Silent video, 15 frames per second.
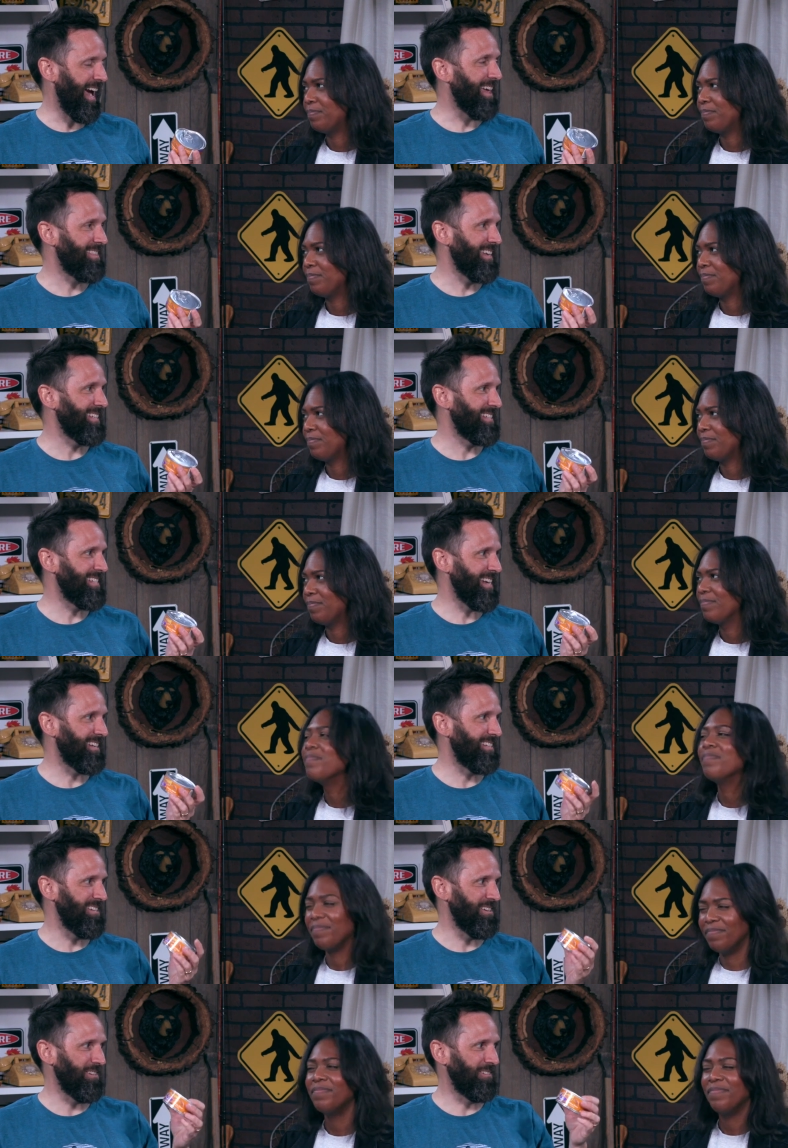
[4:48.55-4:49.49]
Speaker 1: I think
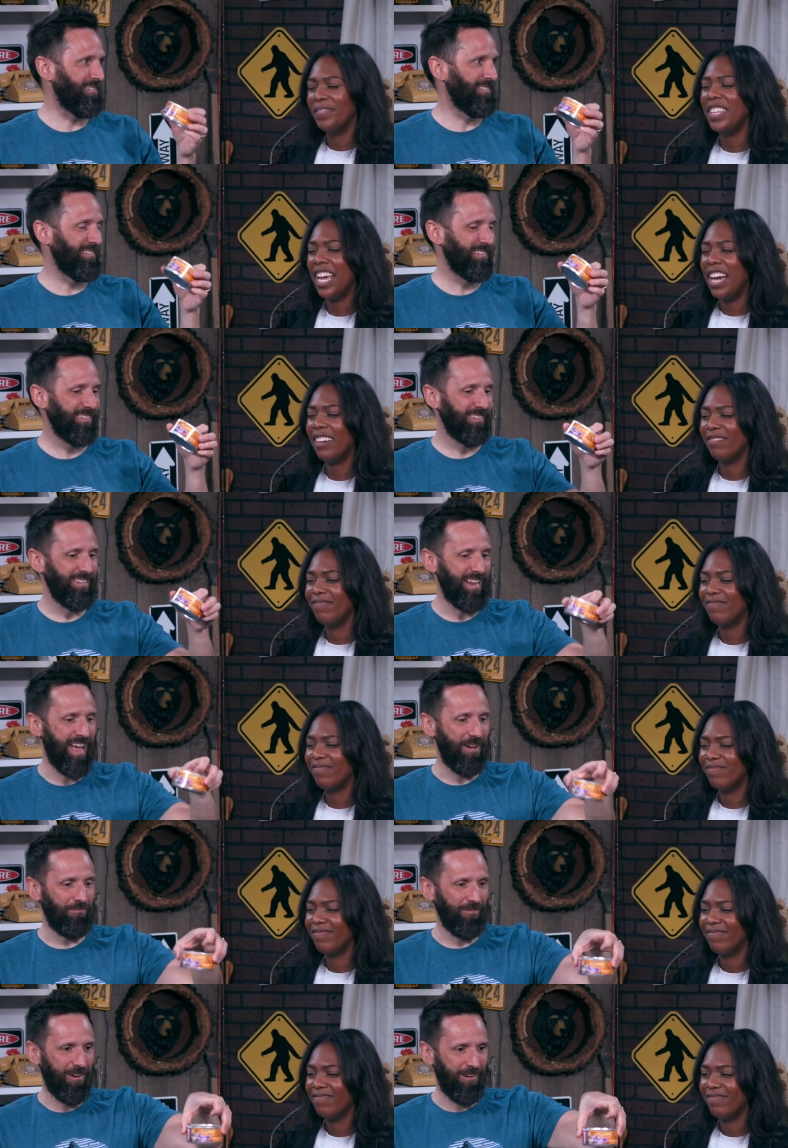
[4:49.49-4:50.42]
sink too. Yeah.
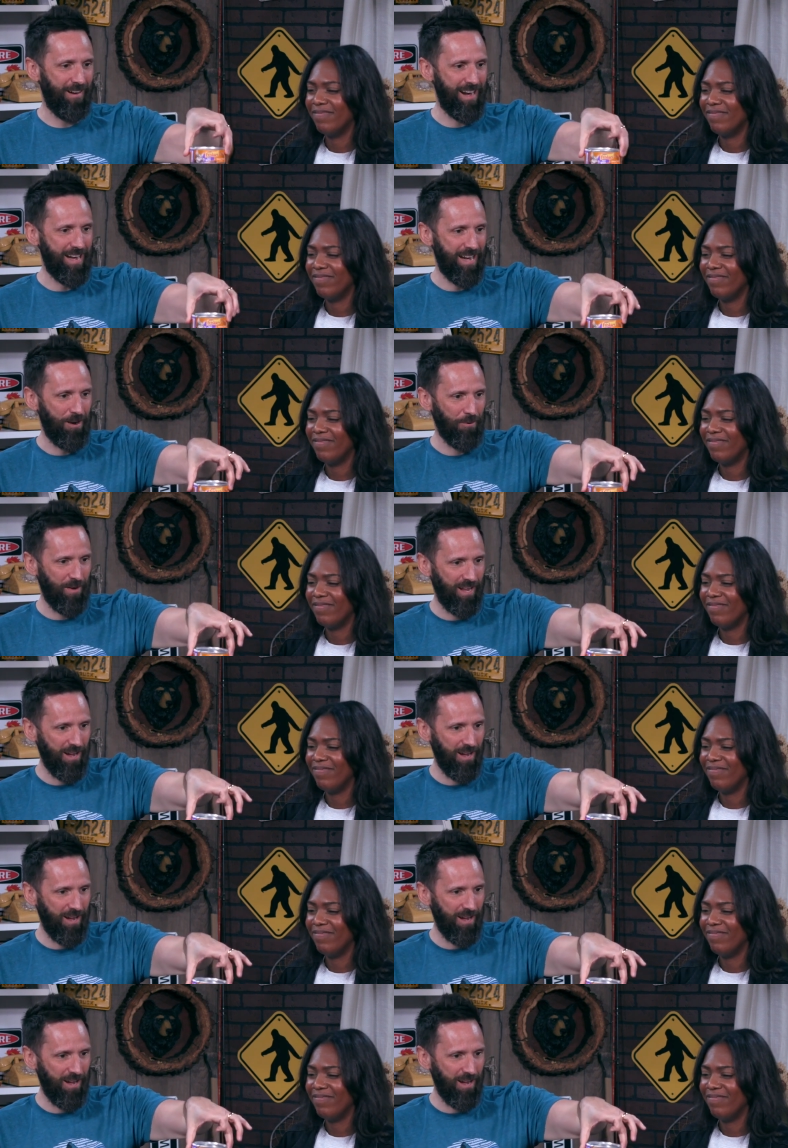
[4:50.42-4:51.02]
Yeah. All right, here we